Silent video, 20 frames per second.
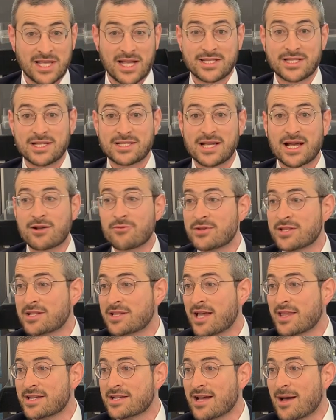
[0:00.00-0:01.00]
That's exactly what the
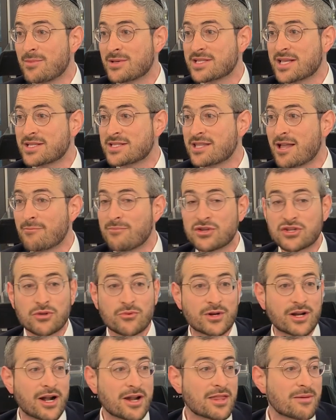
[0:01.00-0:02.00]
Tanakh says in our
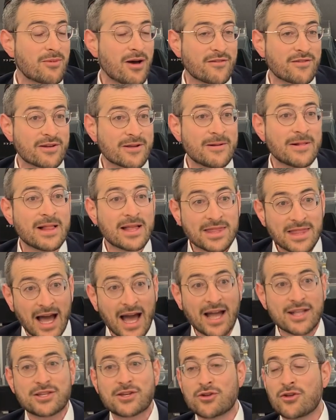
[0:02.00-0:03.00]
Mishnah regarding the Malay. The
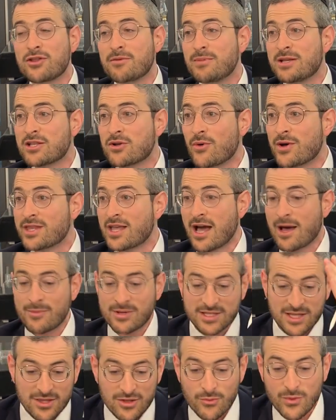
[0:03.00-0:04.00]
height could only be 20
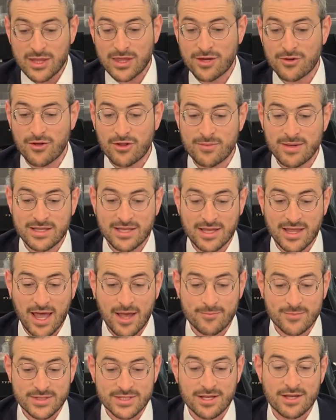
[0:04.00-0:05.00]
amas and the width could only be 10
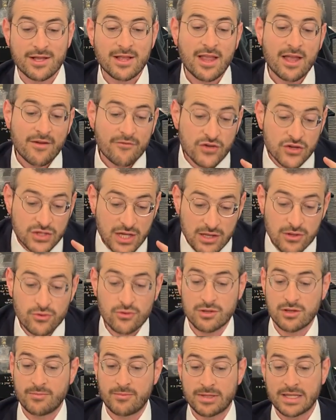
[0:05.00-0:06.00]
amas. But
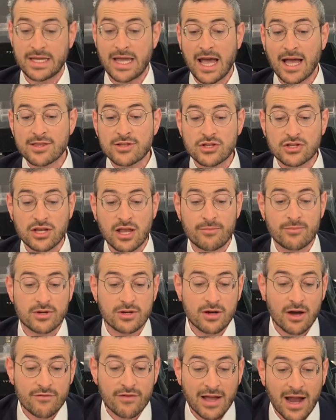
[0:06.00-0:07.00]
the antechamber,
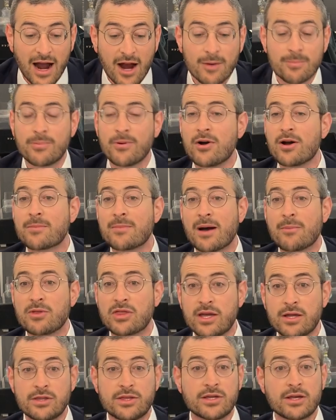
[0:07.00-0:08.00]
the,
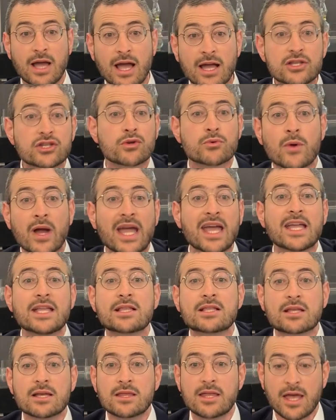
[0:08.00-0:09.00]
the entryway
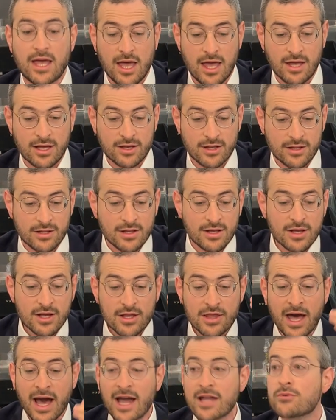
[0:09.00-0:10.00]
into the Hechel,
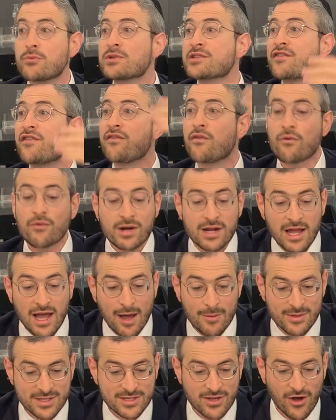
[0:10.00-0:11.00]
the height was 40
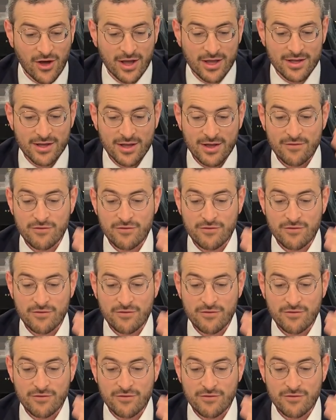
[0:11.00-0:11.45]
amas high.